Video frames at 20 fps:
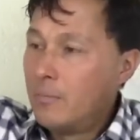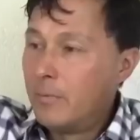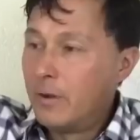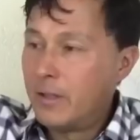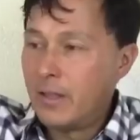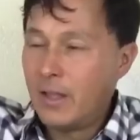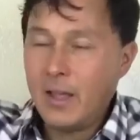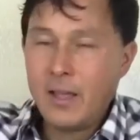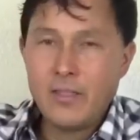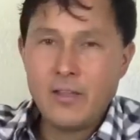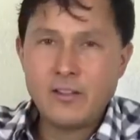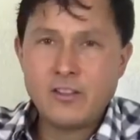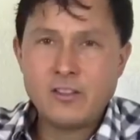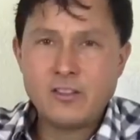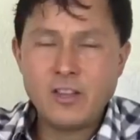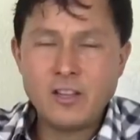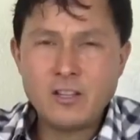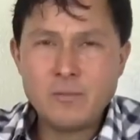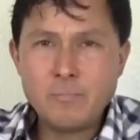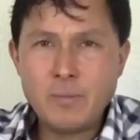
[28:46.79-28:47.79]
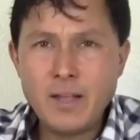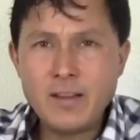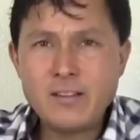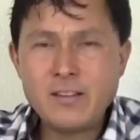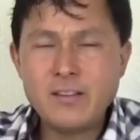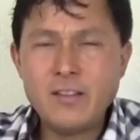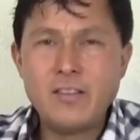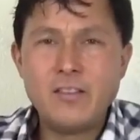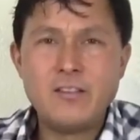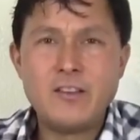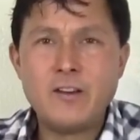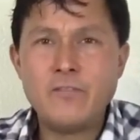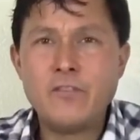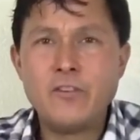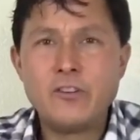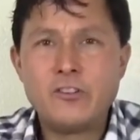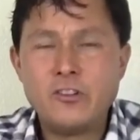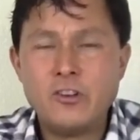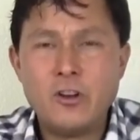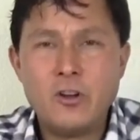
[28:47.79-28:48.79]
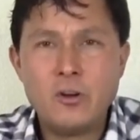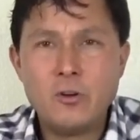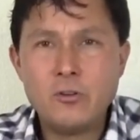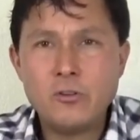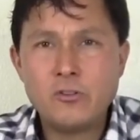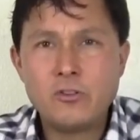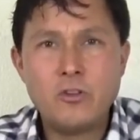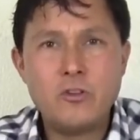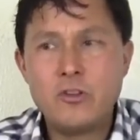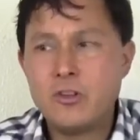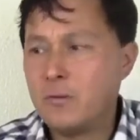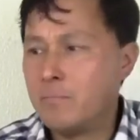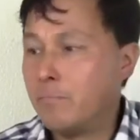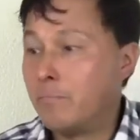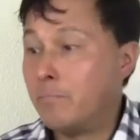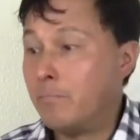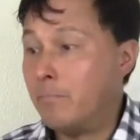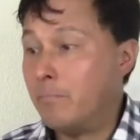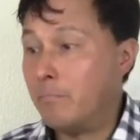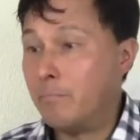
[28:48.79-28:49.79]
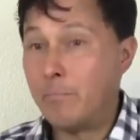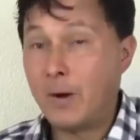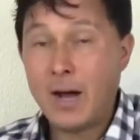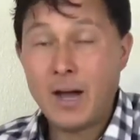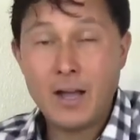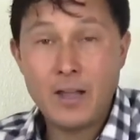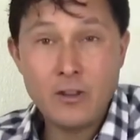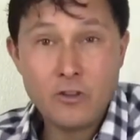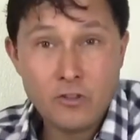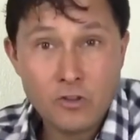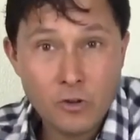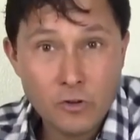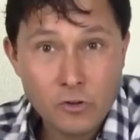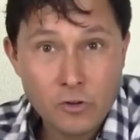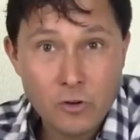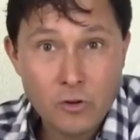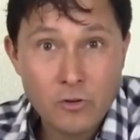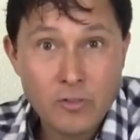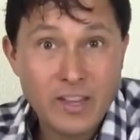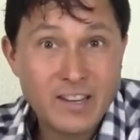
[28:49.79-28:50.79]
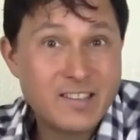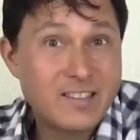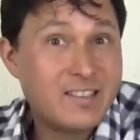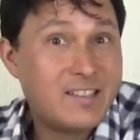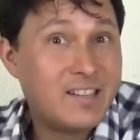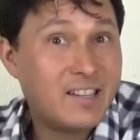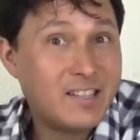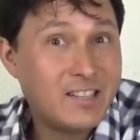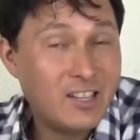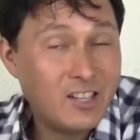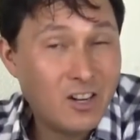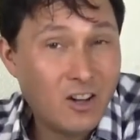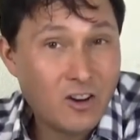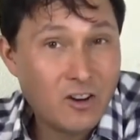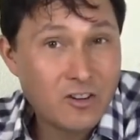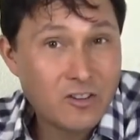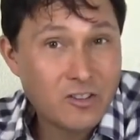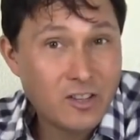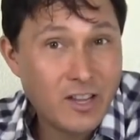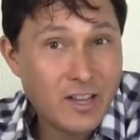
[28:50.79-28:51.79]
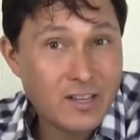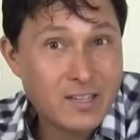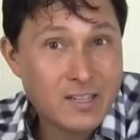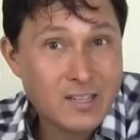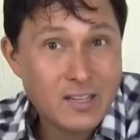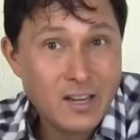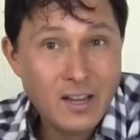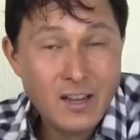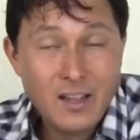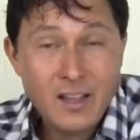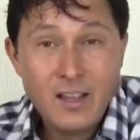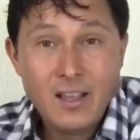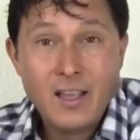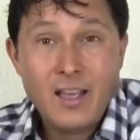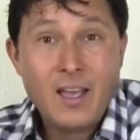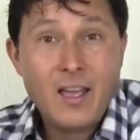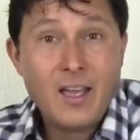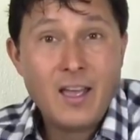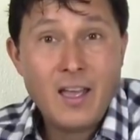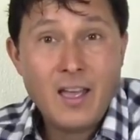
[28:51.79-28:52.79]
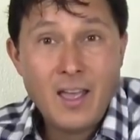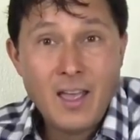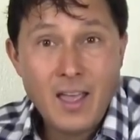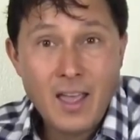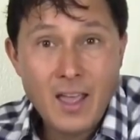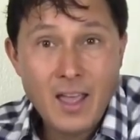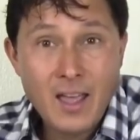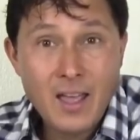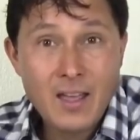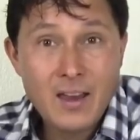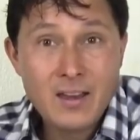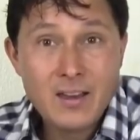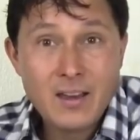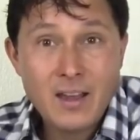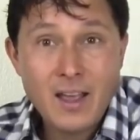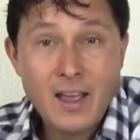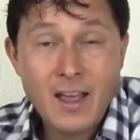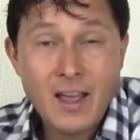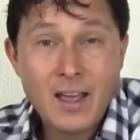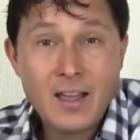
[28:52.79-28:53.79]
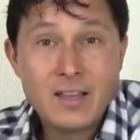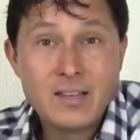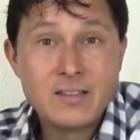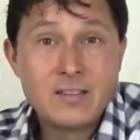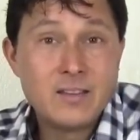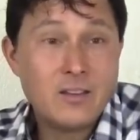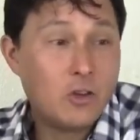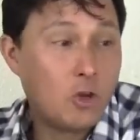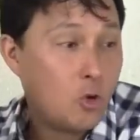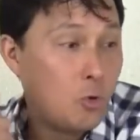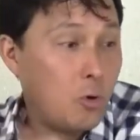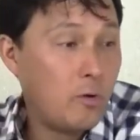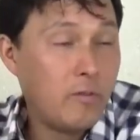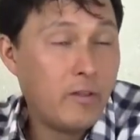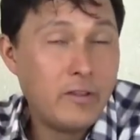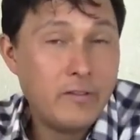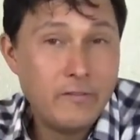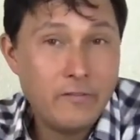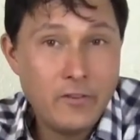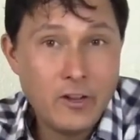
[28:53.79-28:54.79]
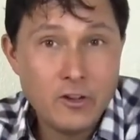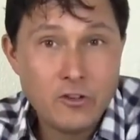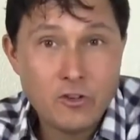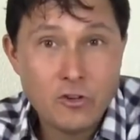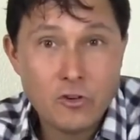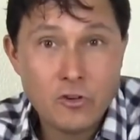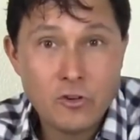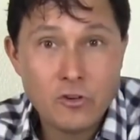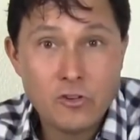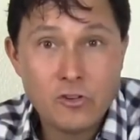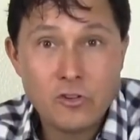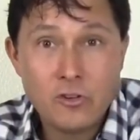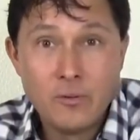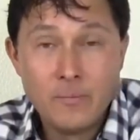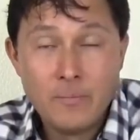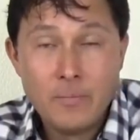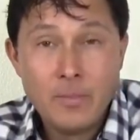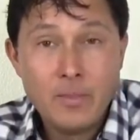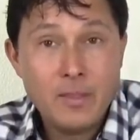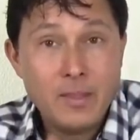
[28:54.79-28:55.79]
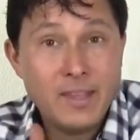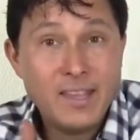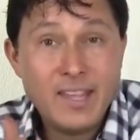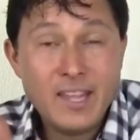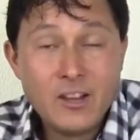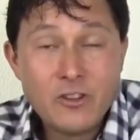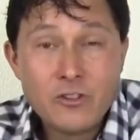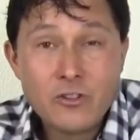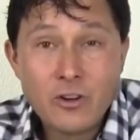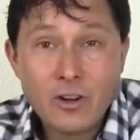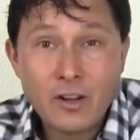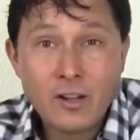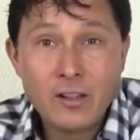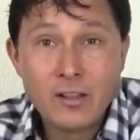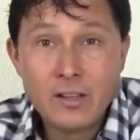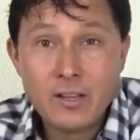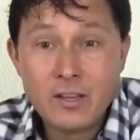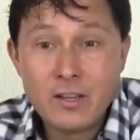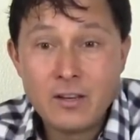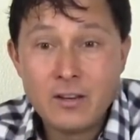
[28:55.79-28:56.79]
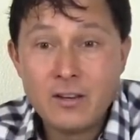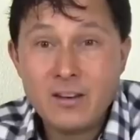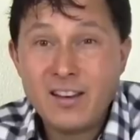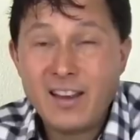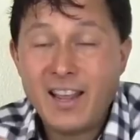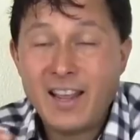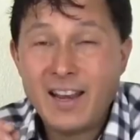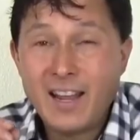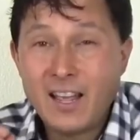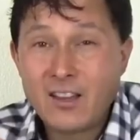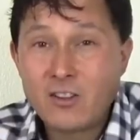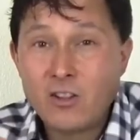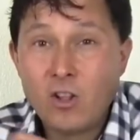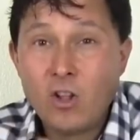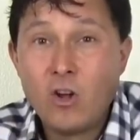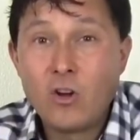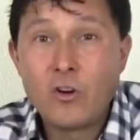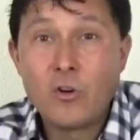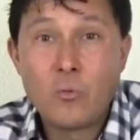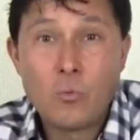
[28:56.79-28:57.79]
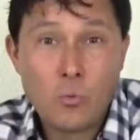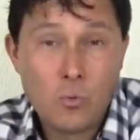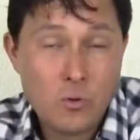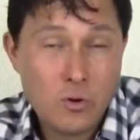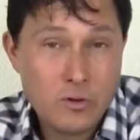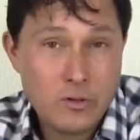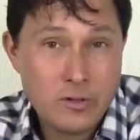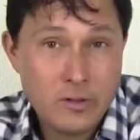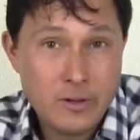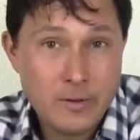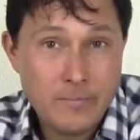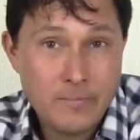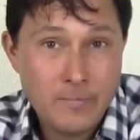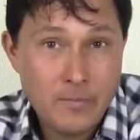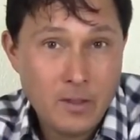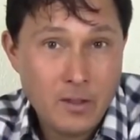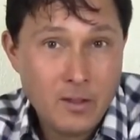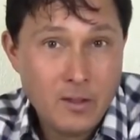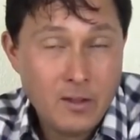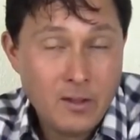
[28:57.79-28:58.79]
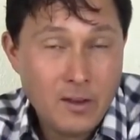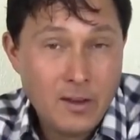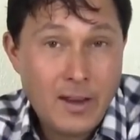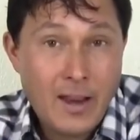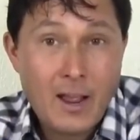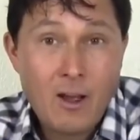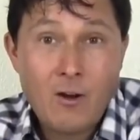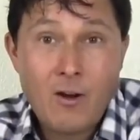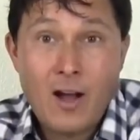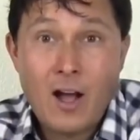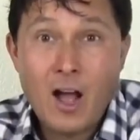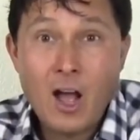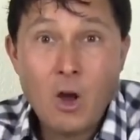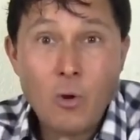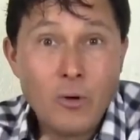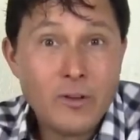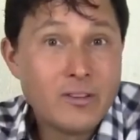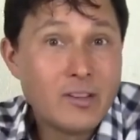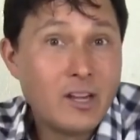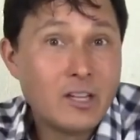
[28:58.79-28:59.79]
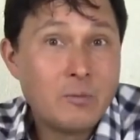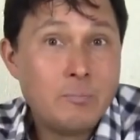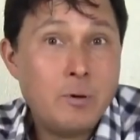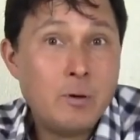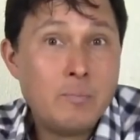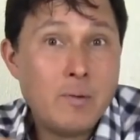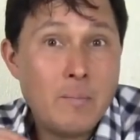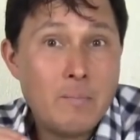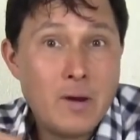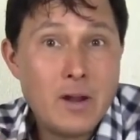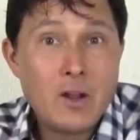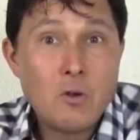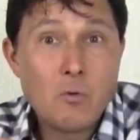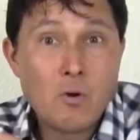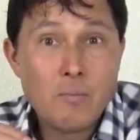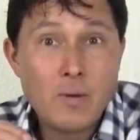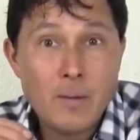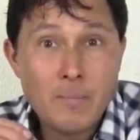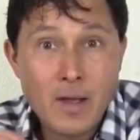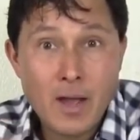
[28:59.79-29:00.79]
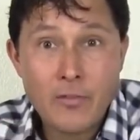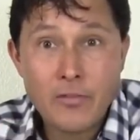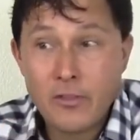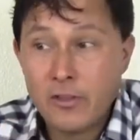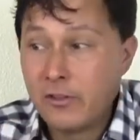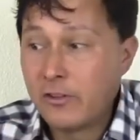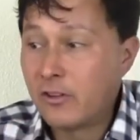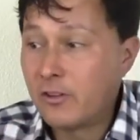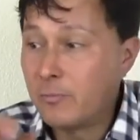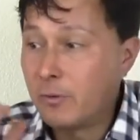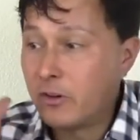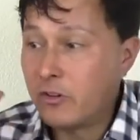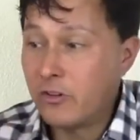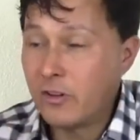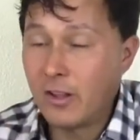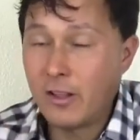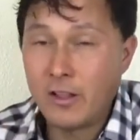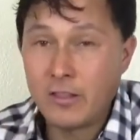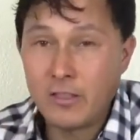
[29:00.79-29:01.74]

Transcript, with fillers: But yeah, that's basically the difference, you know. So you could buy a juicer that's $60 less and has equivalent features, easier to clean, and has a longer warranty. Now, I always like to put my money where my mouth is. As much as I